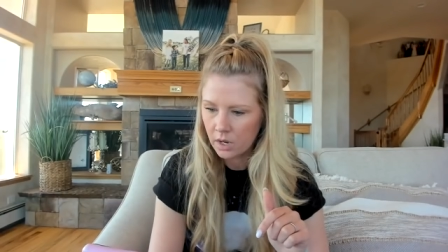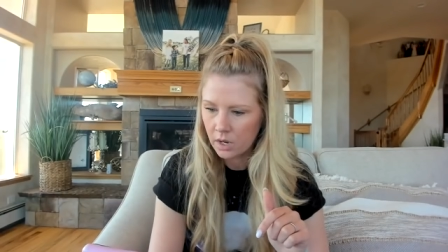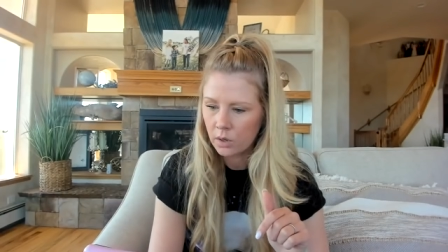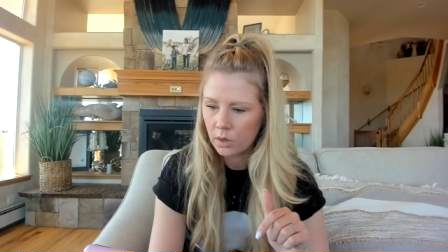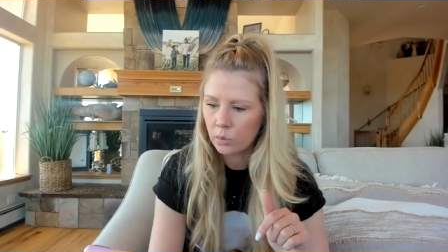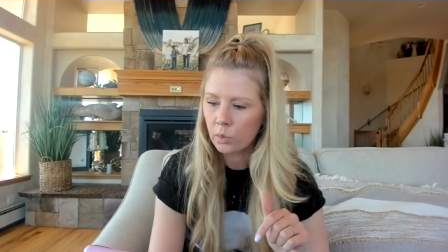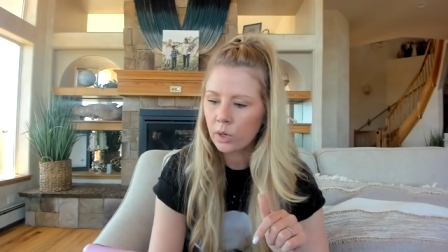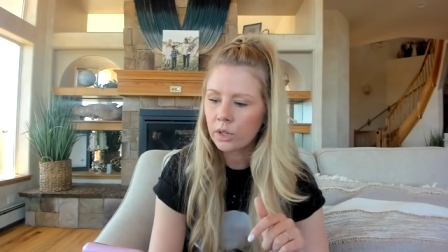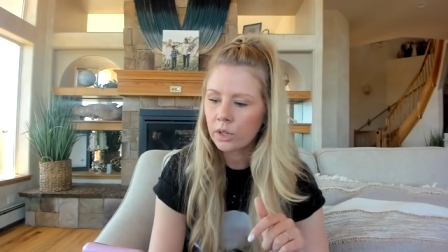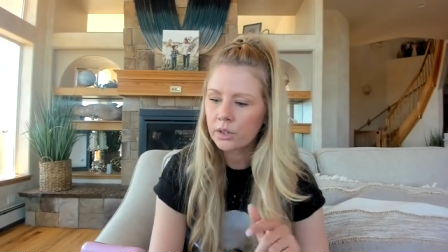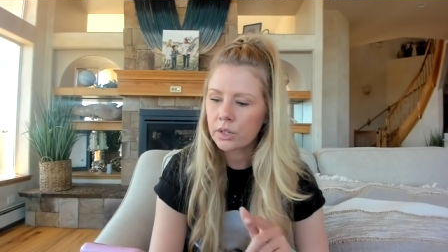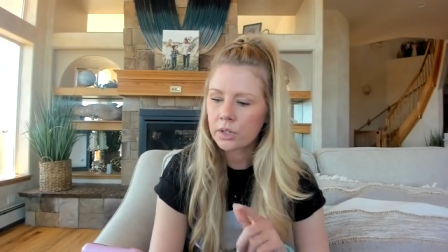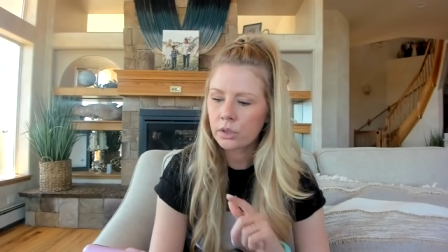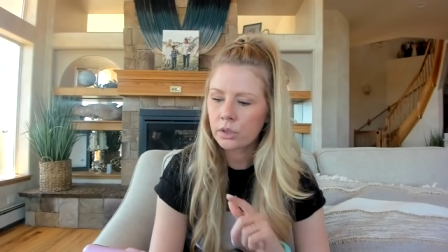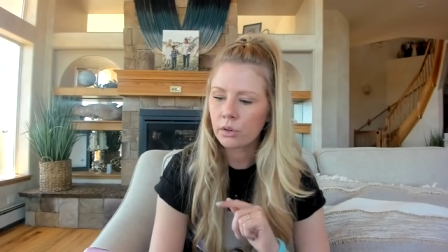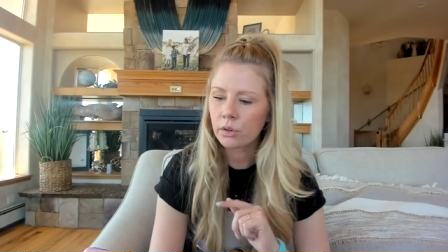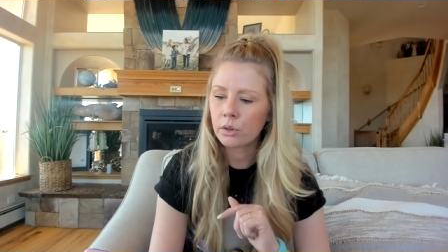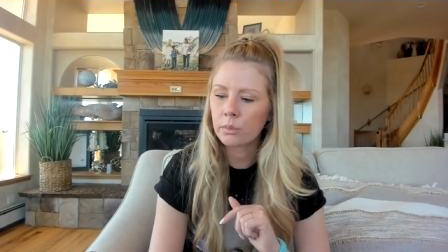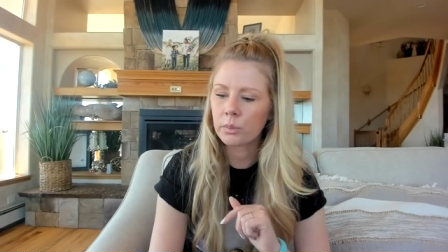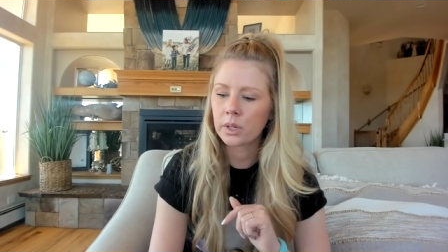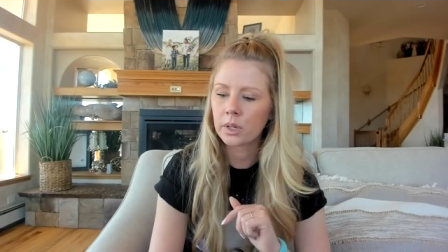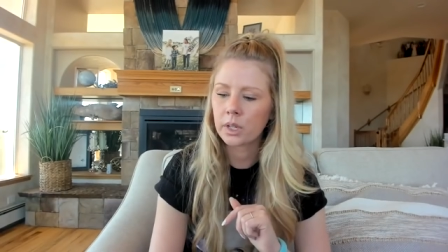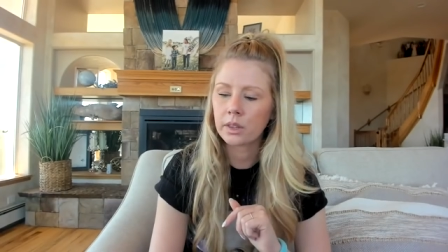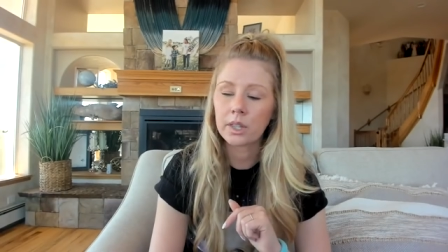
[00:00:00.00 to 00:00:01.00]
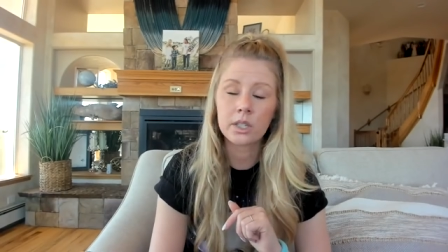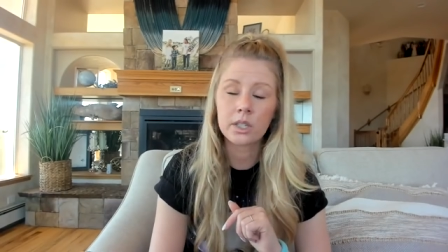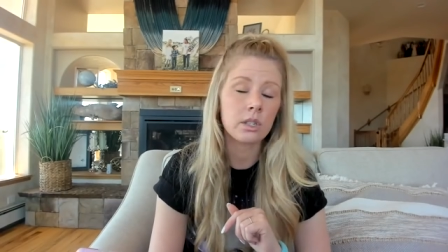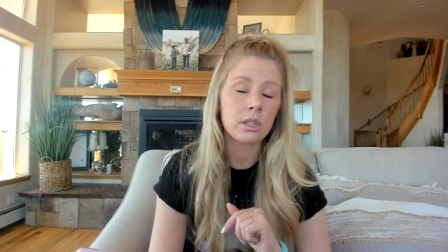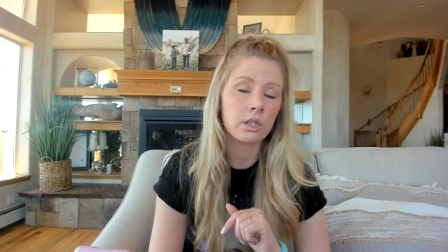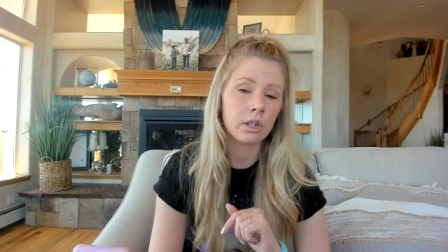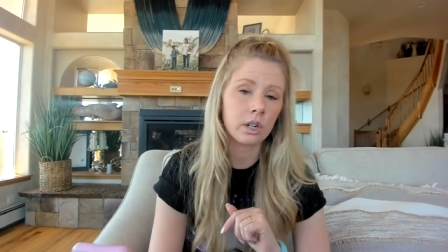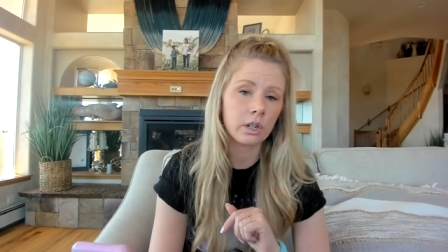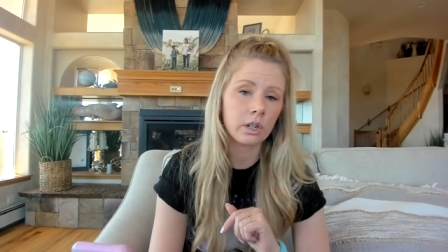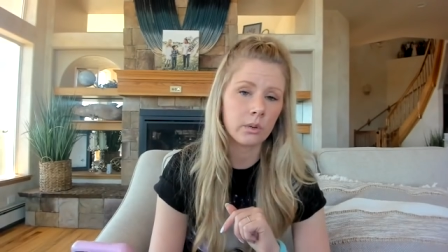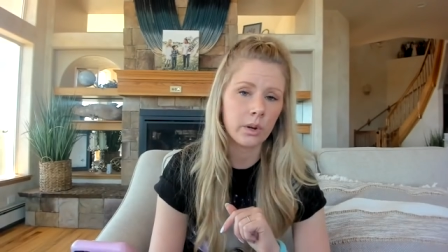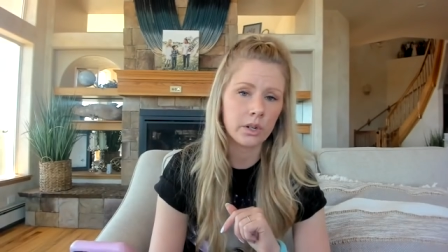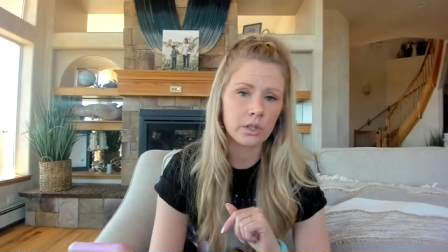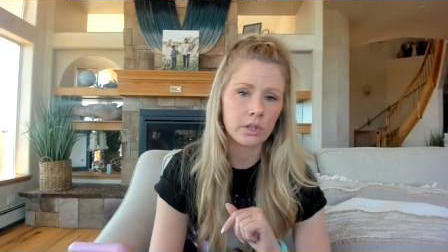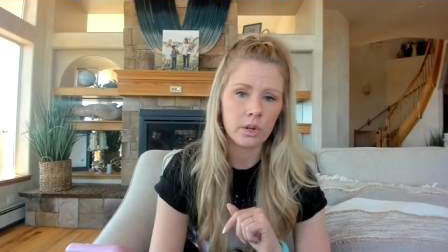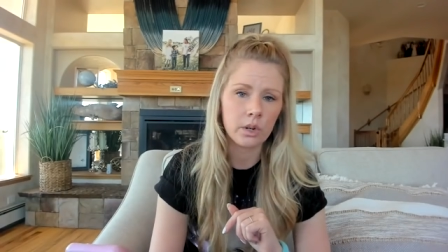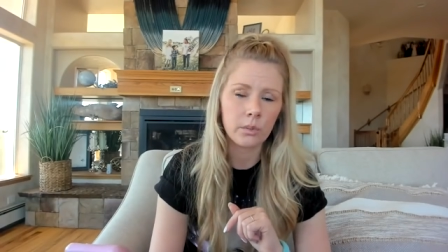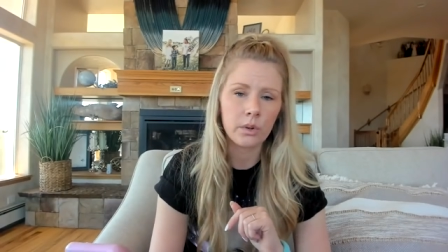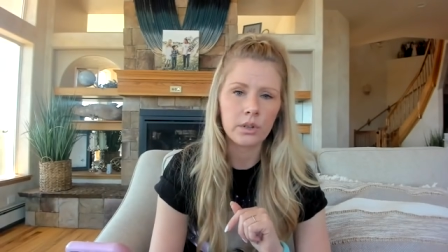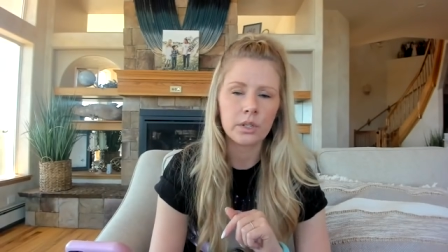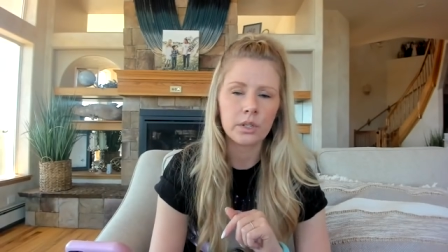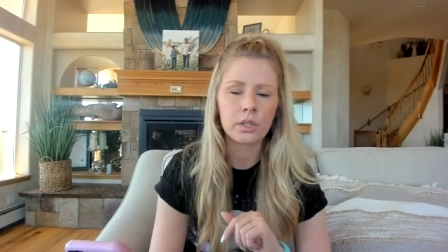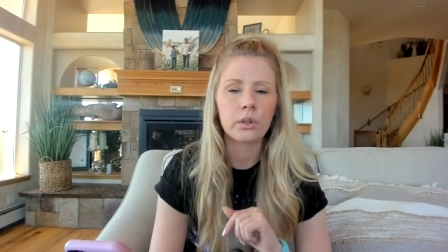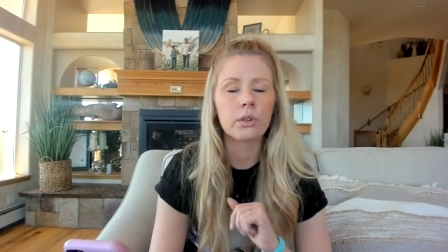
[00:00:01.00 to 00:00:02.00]
Will this group be, this is a good question,
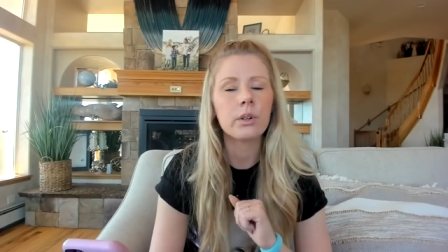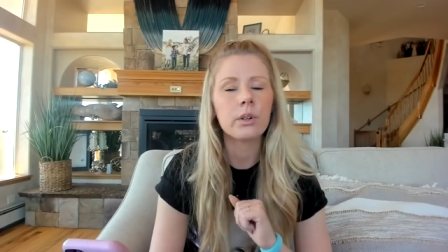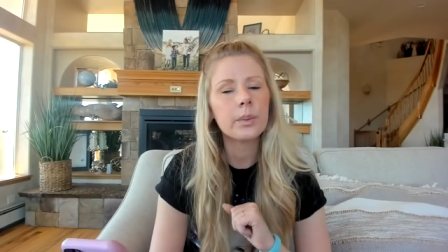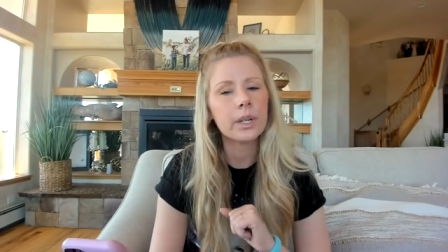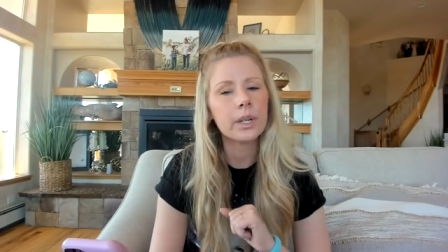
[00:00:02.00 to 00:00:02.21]
will this group